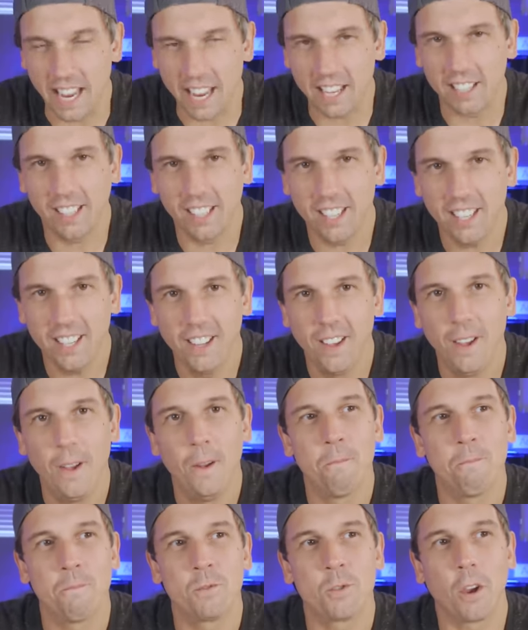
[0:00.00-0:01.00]
daily.
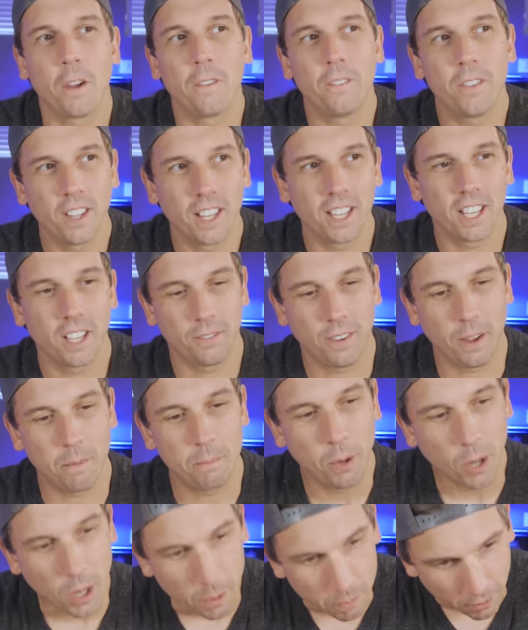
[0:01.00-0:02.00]
So I feel like if I
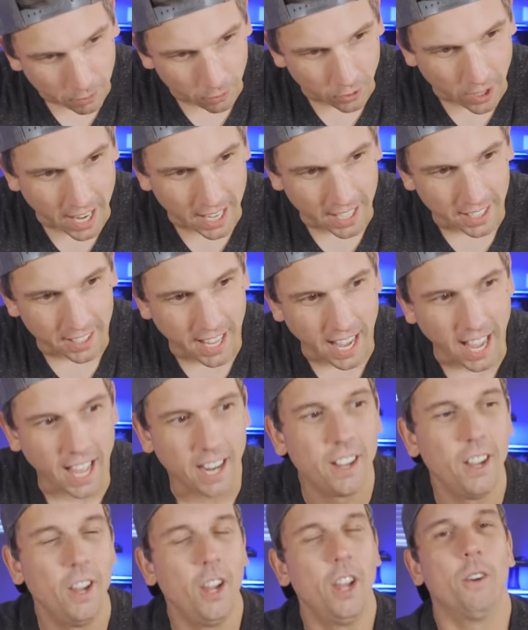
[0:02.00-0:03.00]
put up a frag of
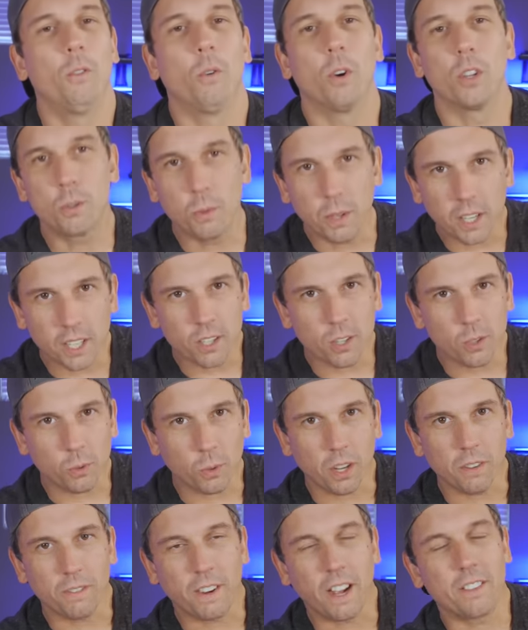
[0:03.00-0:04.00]
that, once we get to
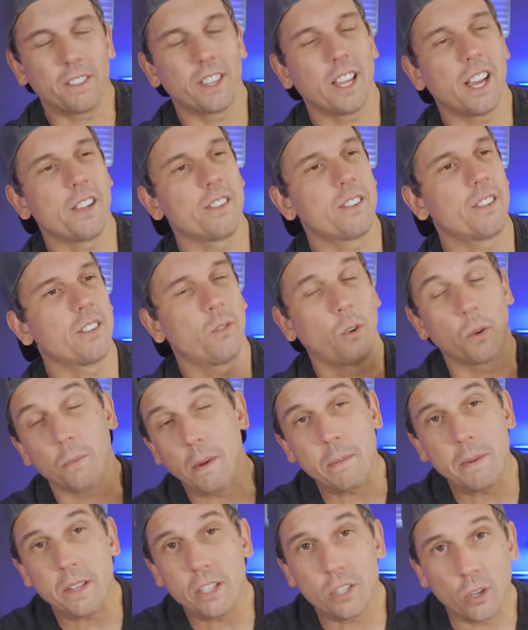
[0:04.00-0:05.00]
25,000 or
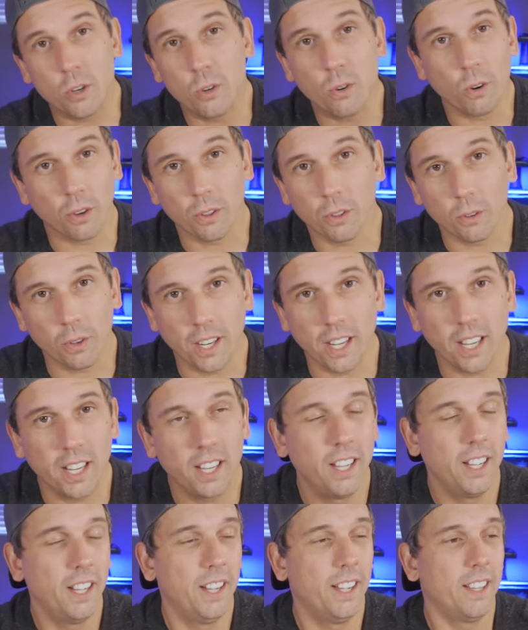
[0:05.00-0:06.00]
maybe two or
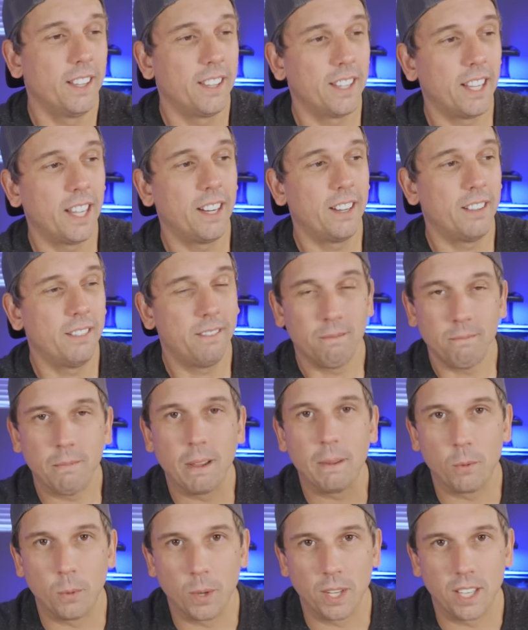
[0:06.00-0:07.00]
three, then
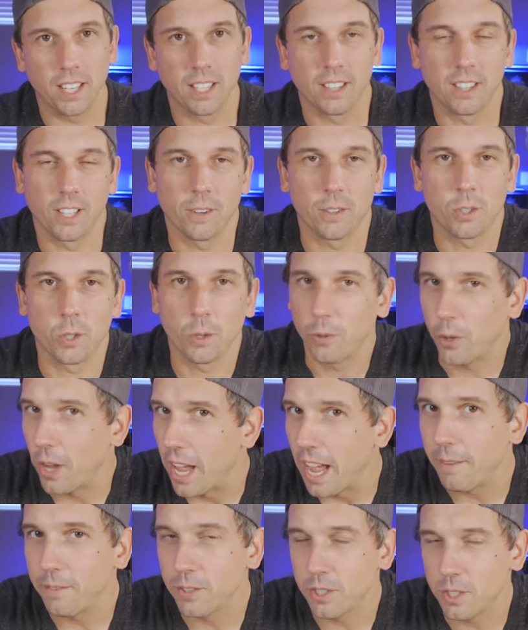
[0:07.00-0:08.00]
maybe we can get there. So if you
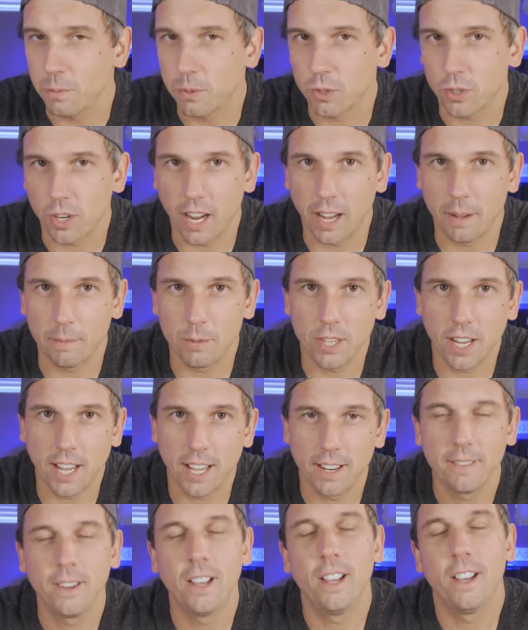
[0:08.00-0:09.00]
haven't subscribed
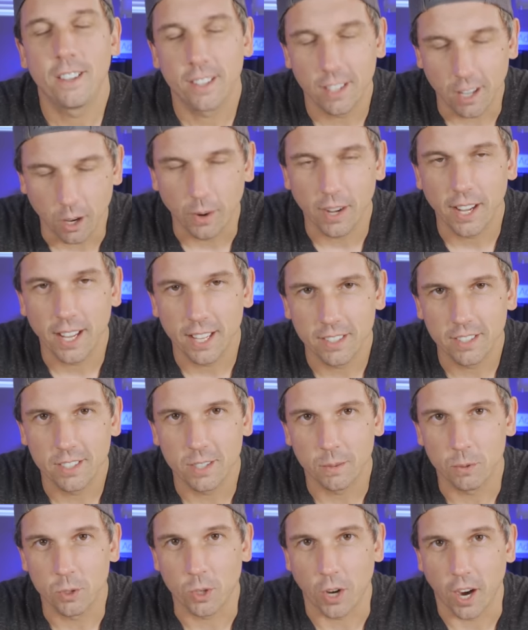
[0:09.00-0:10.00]
yet, go ahead and
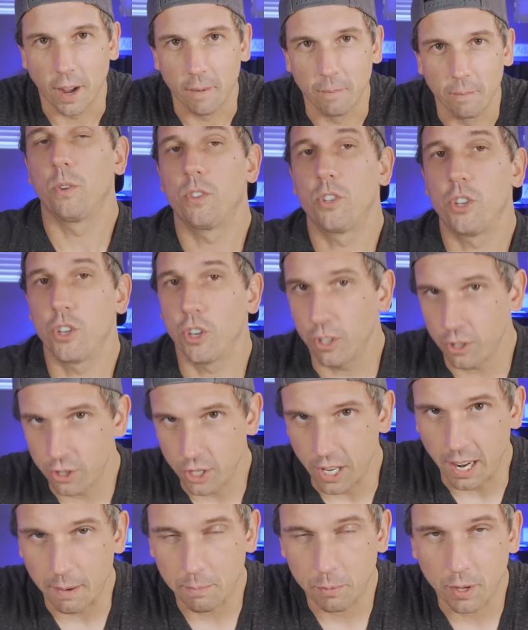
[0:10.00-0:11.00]
subscribe. So it's your
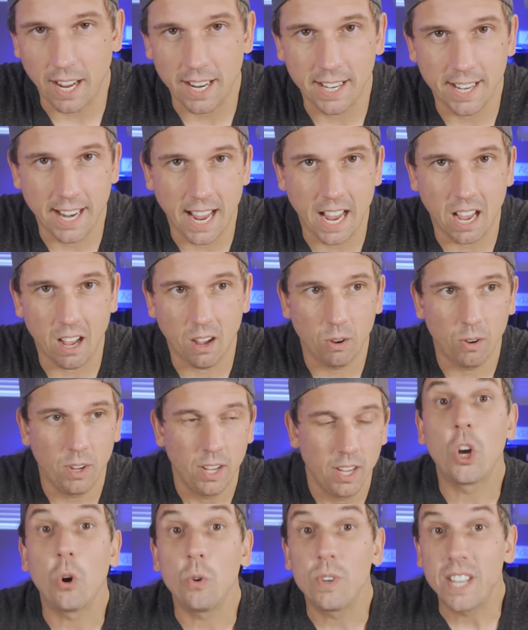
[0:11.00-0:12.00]
job right now.
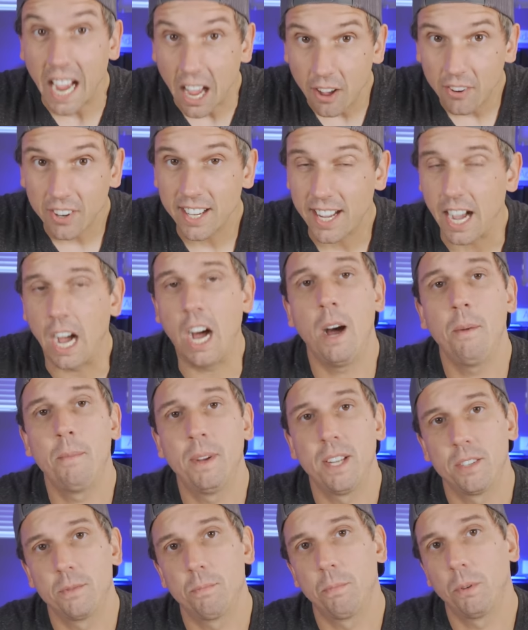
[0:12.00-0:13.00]
Go down and
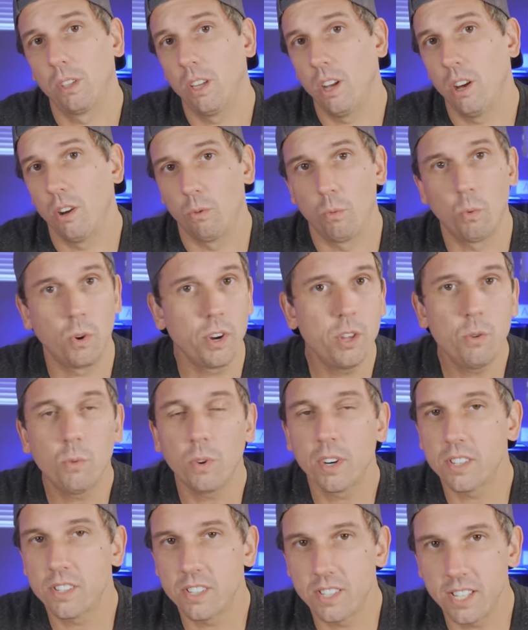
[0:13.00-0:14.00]
comment below. What do you
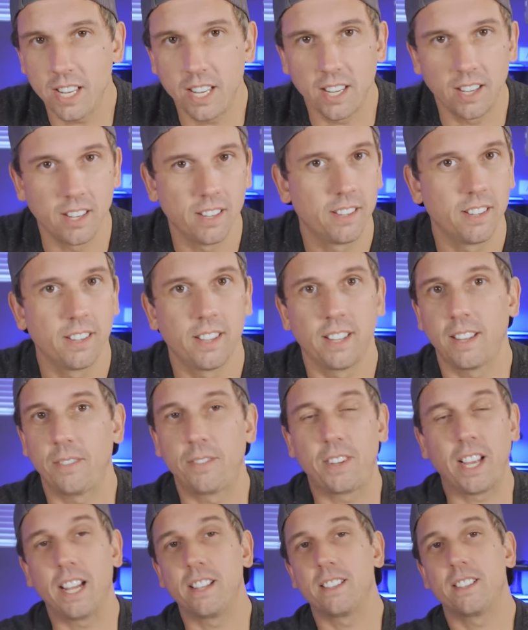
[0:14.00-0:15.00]
want to see? I've
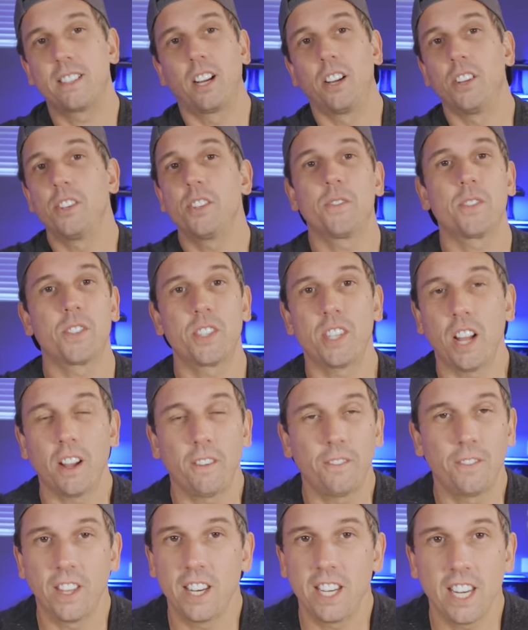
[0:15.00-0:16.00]
got tons of
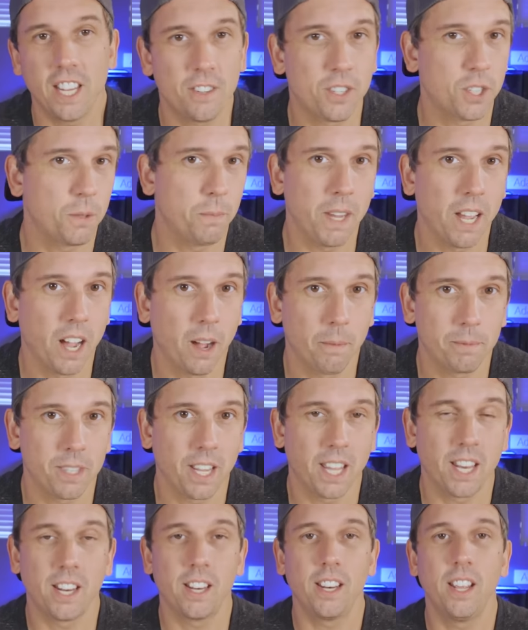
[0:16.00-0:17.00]
stuff that needs to be
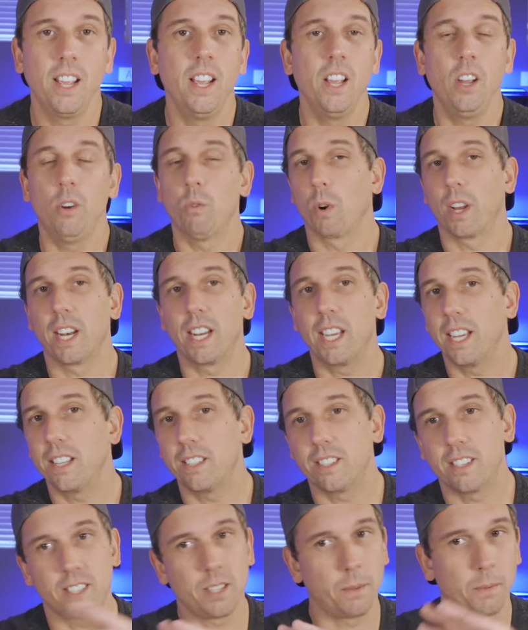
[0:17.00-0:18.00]
updated. We're gonna
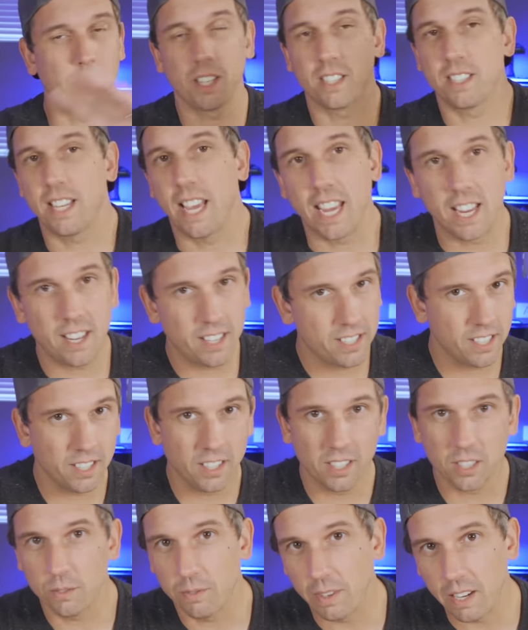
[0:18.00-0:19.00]
get to some of the tanks in
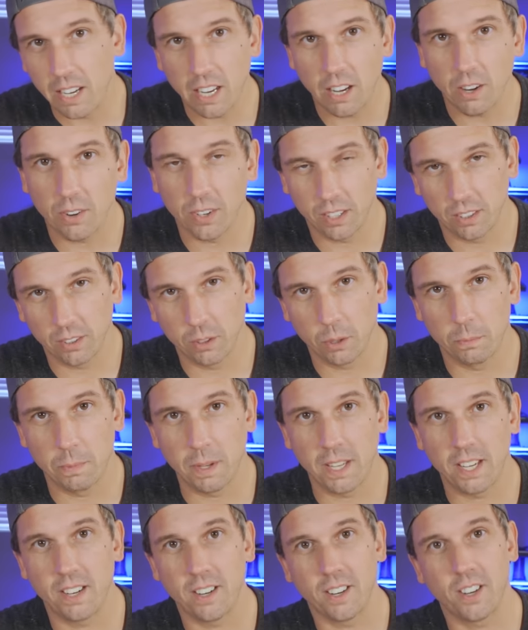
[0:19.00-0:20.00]
this video in a little
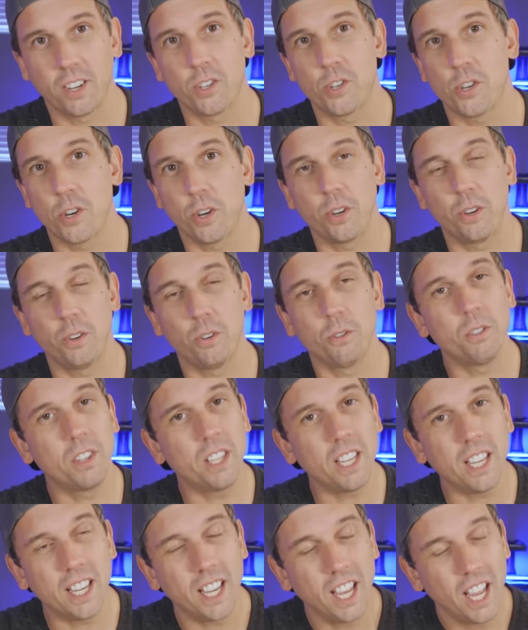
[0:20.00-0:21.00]
bit here. I'll show you
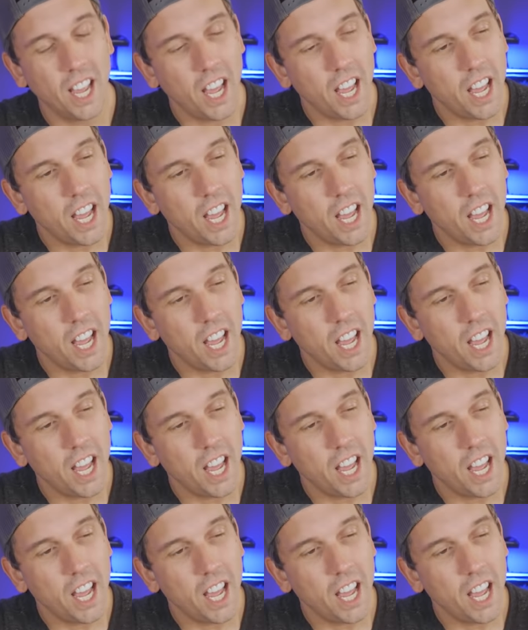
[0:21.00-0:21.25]
the